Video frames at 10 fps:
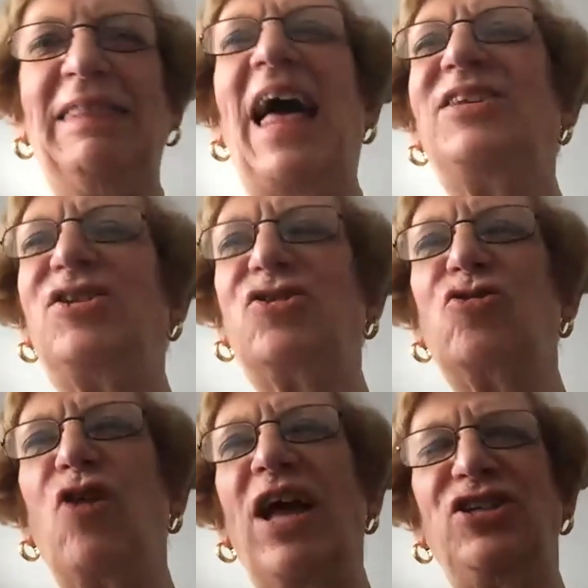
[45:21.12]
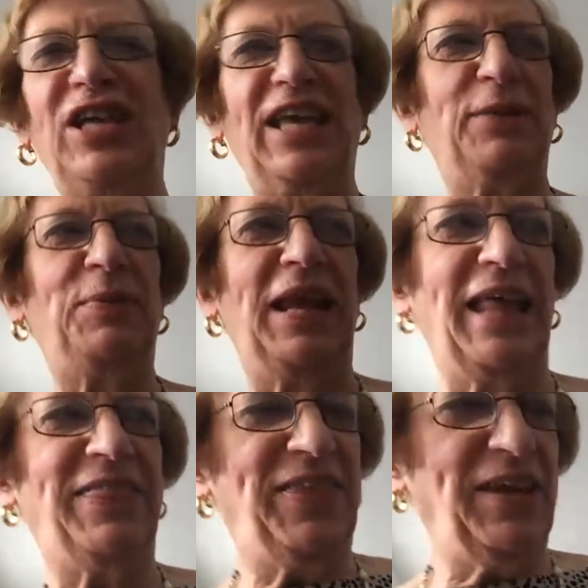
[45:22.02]
That's stretching it a bit,
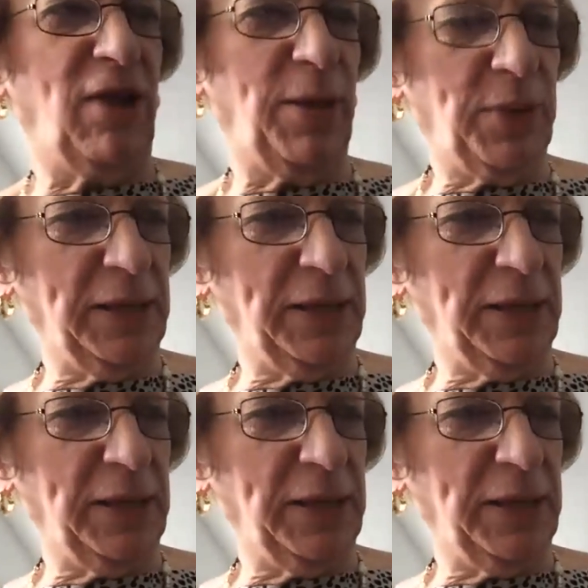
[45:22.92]
I think, Rabbi.